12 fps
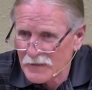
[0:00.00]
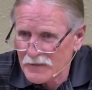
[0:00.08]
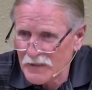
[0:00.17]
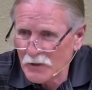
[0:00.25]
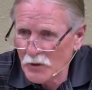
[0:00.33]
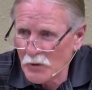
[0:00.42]

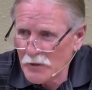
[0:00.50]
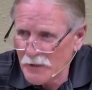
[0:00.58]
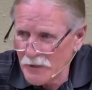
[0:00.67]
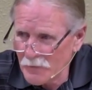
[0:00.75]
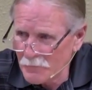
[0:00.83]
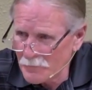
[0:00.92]

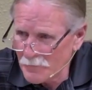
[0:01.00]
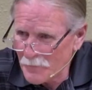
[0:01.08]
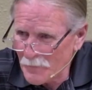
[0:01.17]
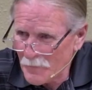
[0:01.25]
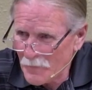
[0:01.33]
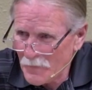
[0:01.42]
Elohim.
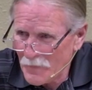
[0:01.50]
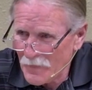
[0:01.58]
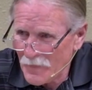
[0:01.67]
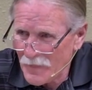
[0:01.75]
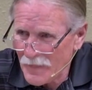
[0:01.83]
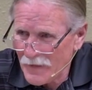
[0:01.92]

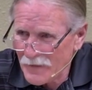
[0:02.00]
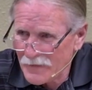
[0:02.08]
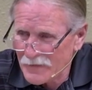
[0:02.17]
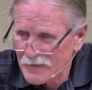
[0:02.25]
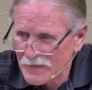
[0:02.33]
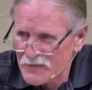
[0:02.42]

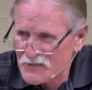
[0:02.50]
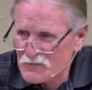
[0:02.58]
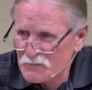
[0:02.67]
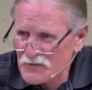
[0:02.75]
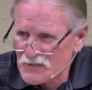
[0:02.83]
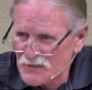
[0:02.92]
It's
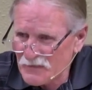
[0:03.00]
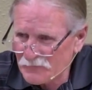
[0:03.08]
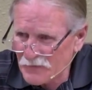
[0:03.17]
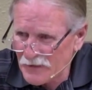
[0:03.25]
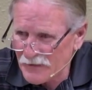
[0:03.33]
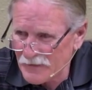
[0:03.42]

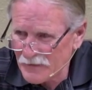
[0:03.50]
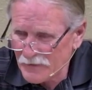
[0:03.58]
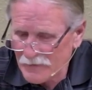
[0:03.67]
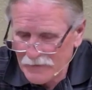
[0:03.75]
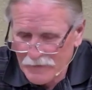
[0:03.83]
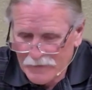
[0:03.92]
specific.
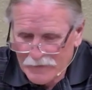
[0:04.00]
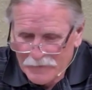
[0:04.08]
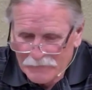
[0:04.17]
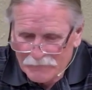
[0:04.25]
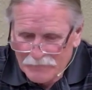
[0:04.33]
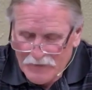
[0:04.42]

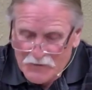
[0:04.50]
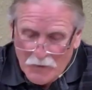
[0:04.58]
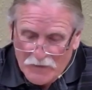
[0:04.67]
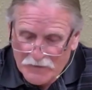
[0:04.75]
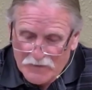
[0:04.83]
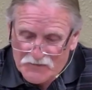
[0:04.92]
That's why
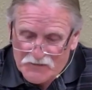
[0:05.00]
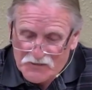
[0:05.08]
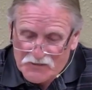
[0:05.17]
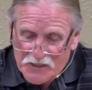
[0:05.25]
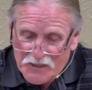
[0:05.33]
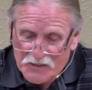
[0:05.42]
it doesn't just
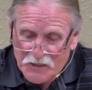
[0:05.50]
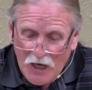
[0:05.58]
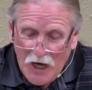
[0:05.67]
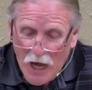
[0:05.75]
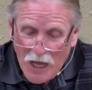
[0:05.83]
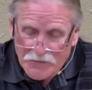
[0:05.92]
say
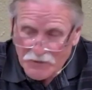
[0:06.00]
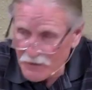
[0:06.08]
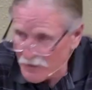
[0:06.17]
God,